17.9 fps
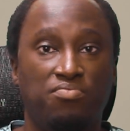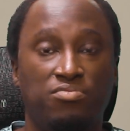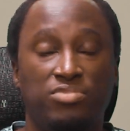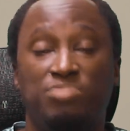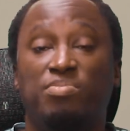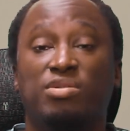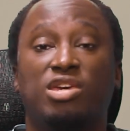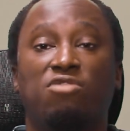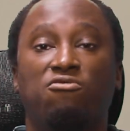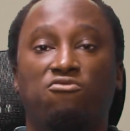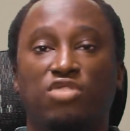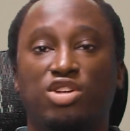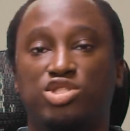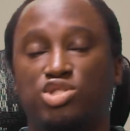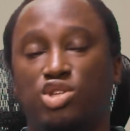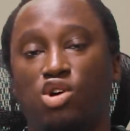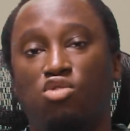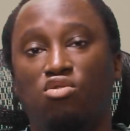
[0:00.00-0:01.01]
Speaking of
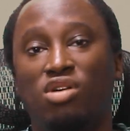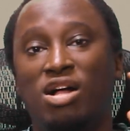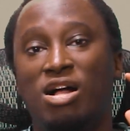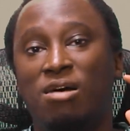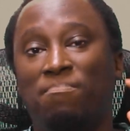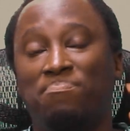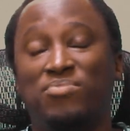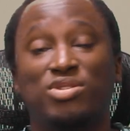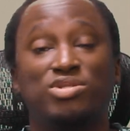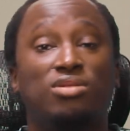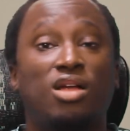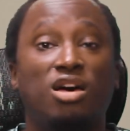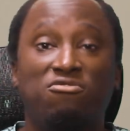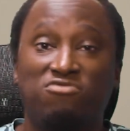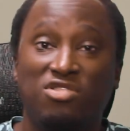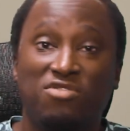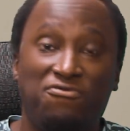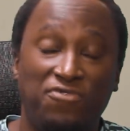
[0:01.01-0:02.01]
which, though, there's a
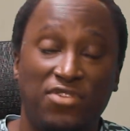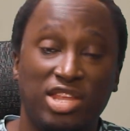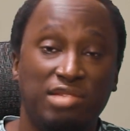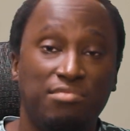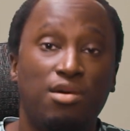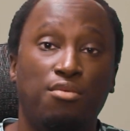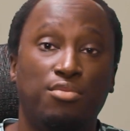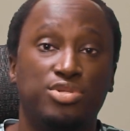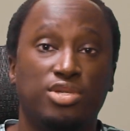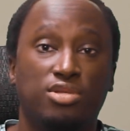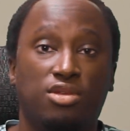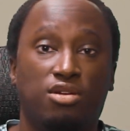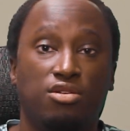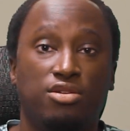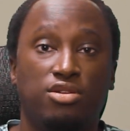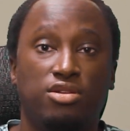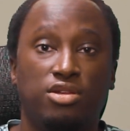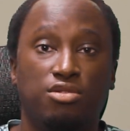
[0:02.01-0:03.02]
lot of good funny moments in
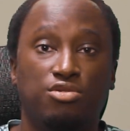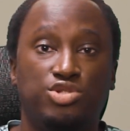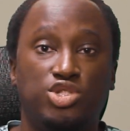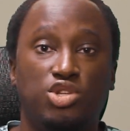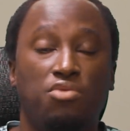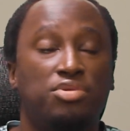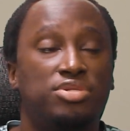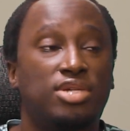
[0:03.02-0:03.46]
there here, too.